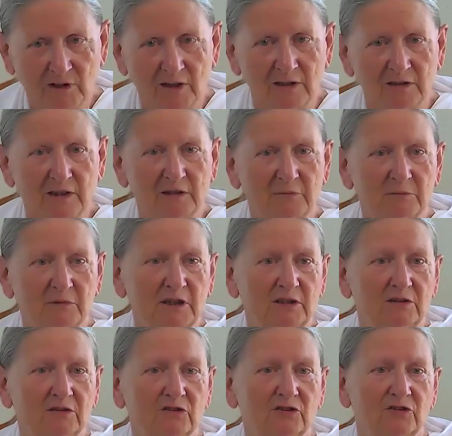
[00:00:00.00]
That
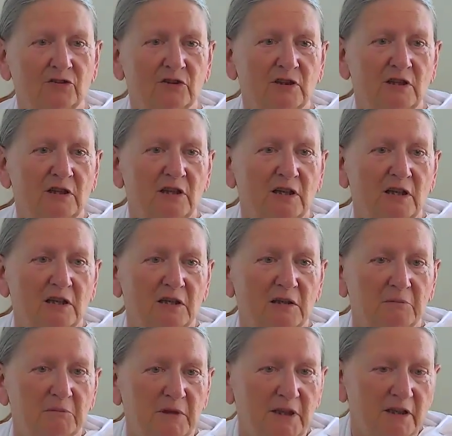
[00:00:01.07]
means,
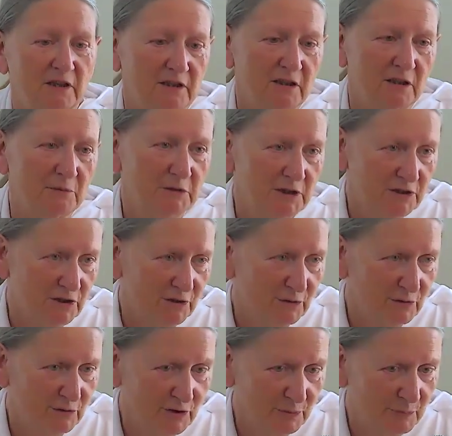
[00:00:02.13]
may I come into
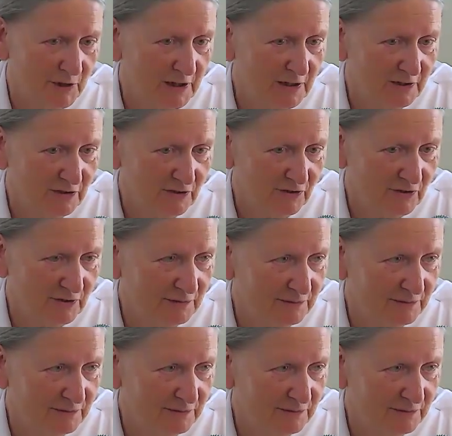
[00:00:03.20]
your space?